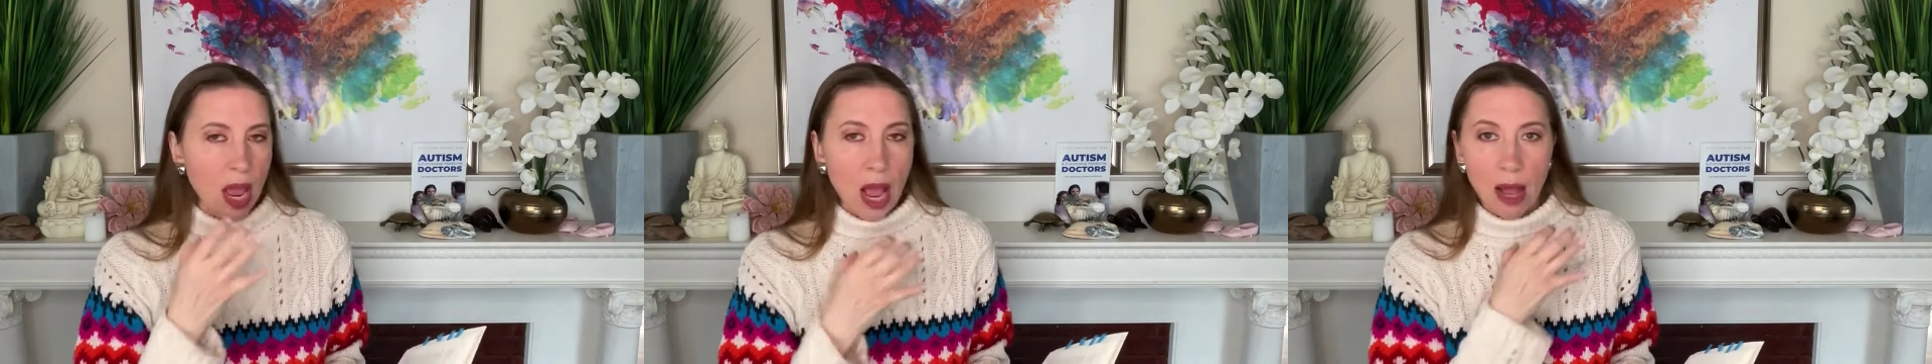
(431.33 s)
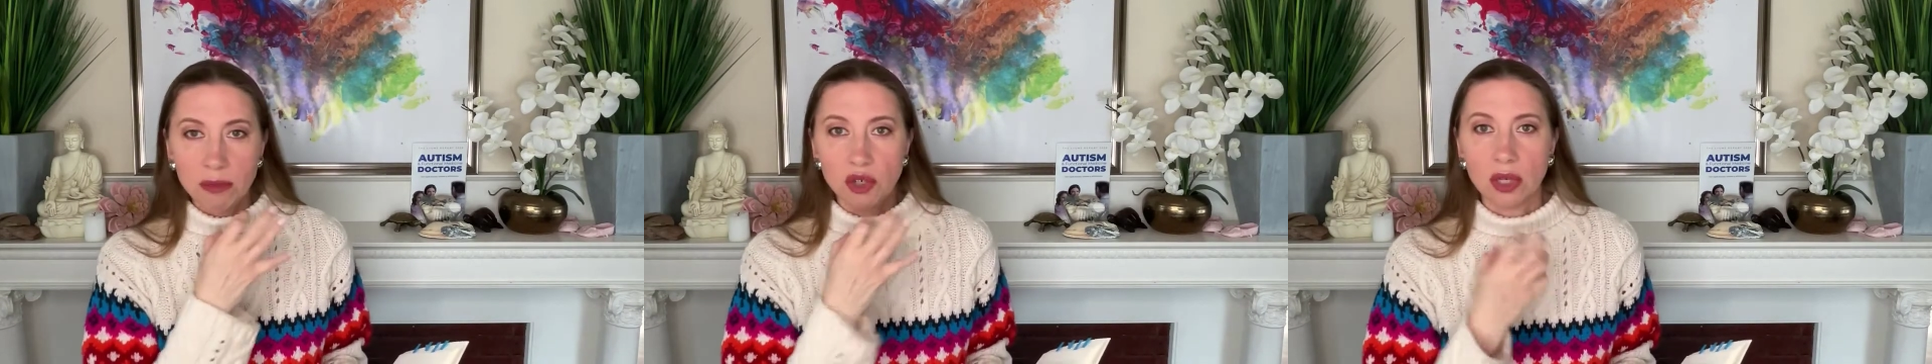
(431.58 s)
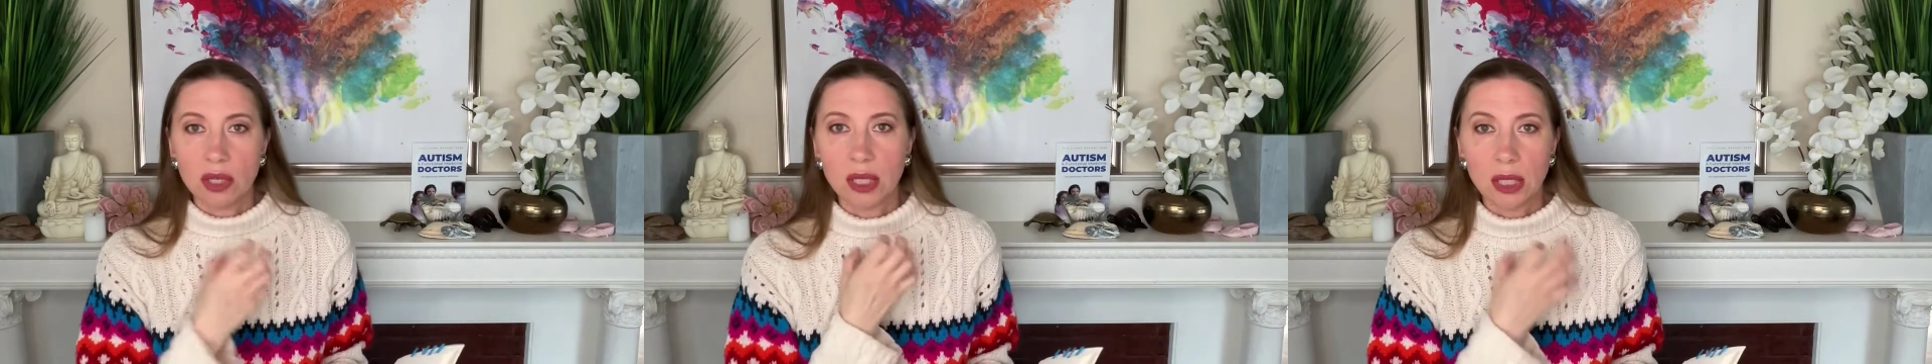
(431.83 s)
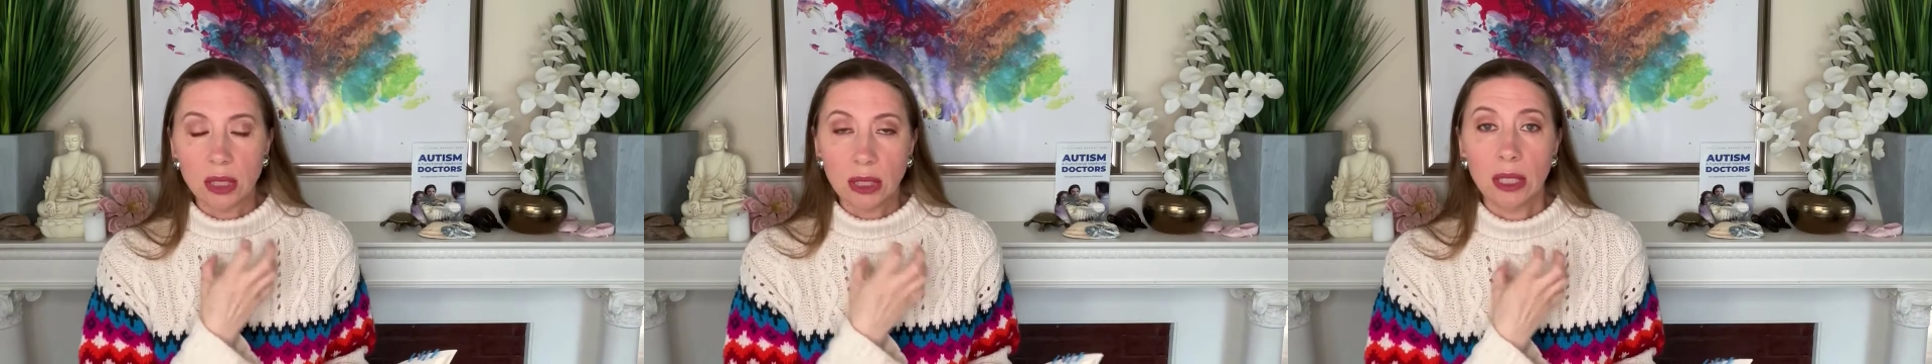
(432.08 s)
I'm just,
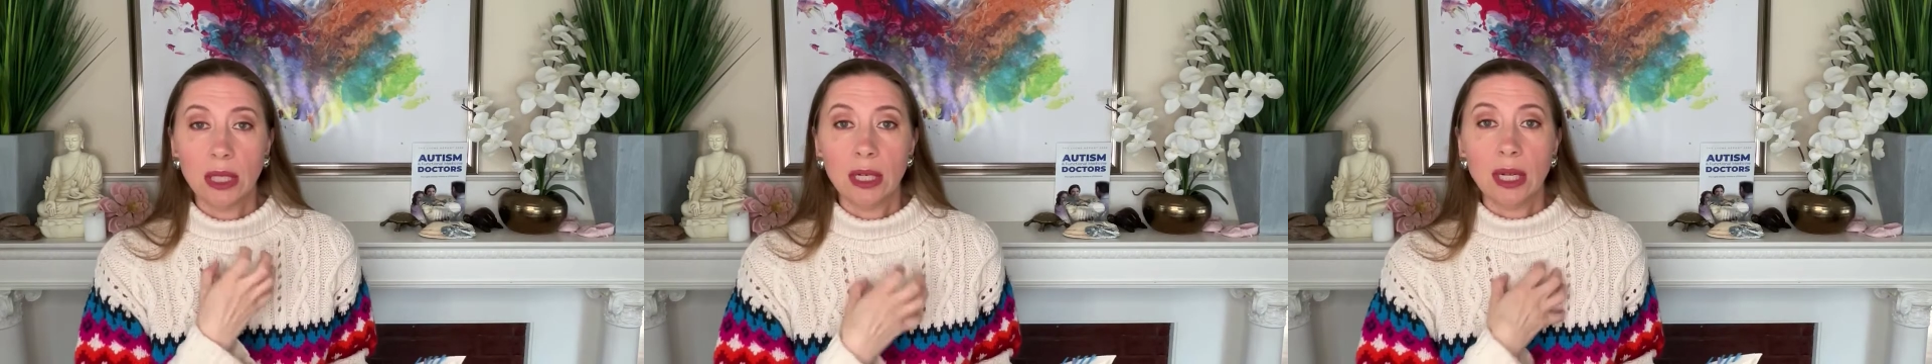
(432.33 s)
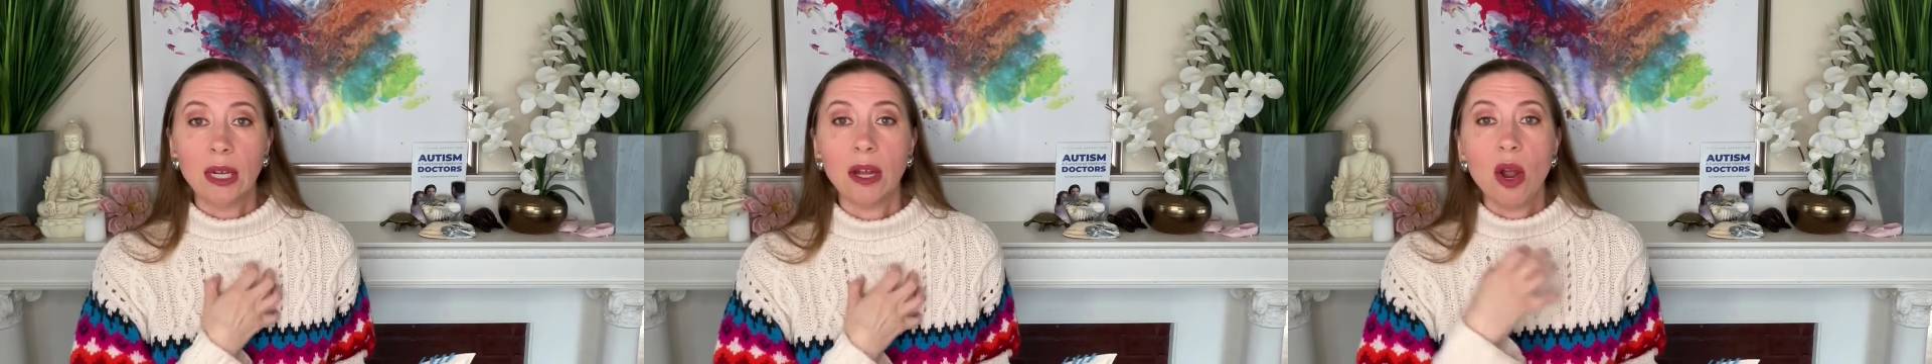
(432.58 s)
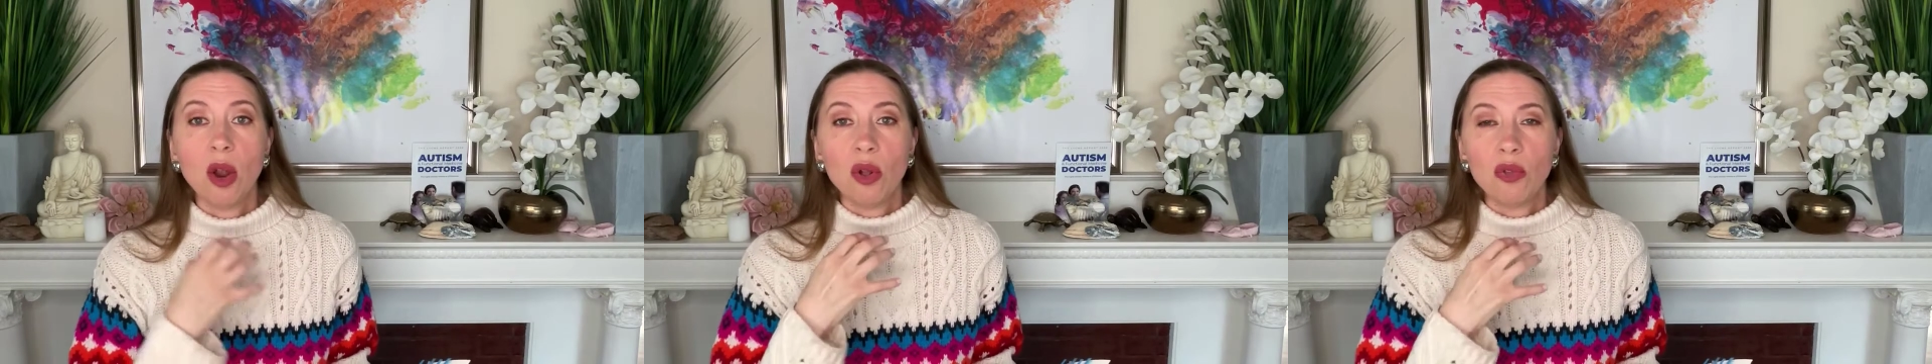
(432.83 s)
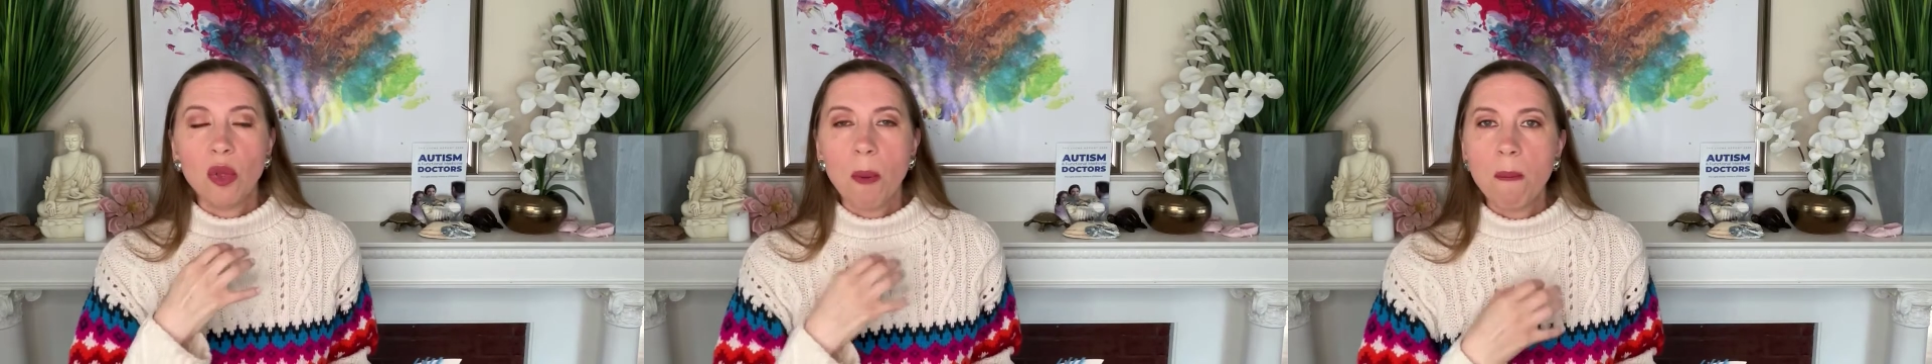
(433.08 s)

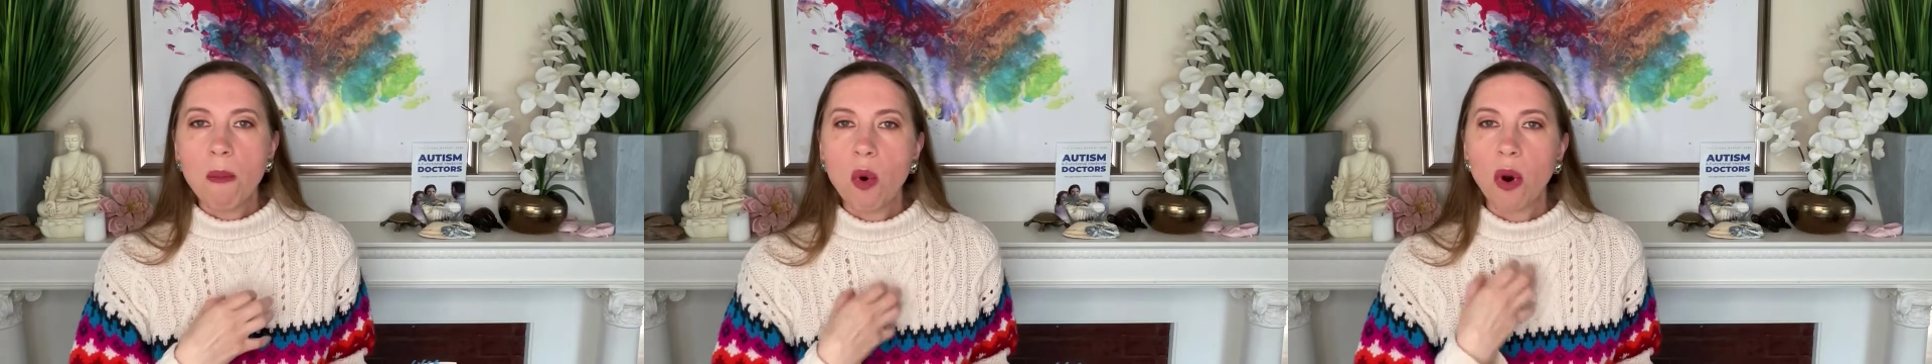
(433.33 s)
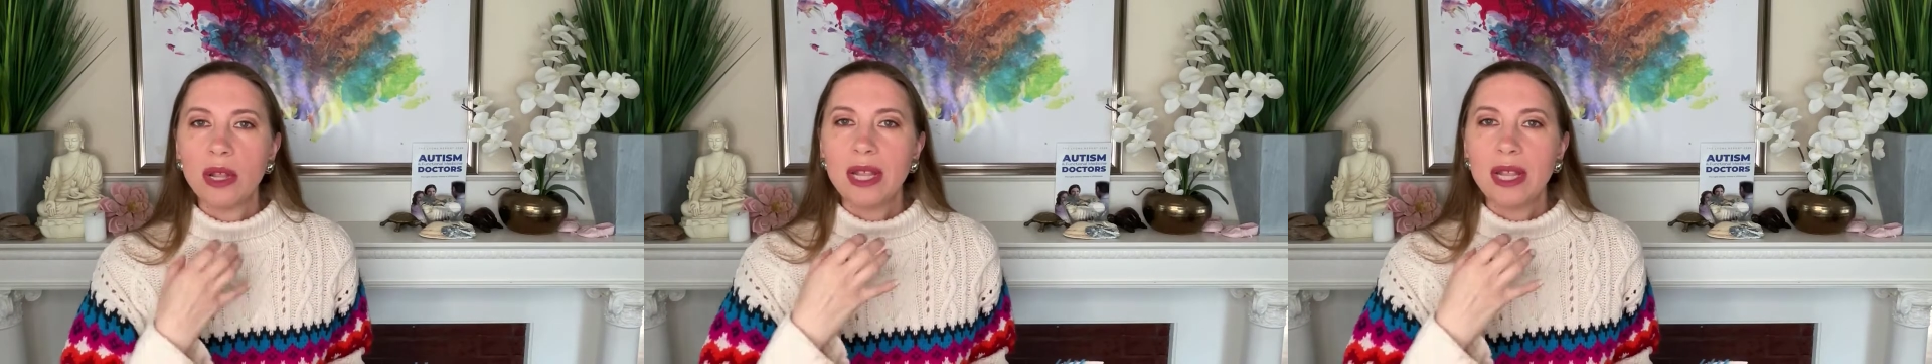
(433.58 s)
the more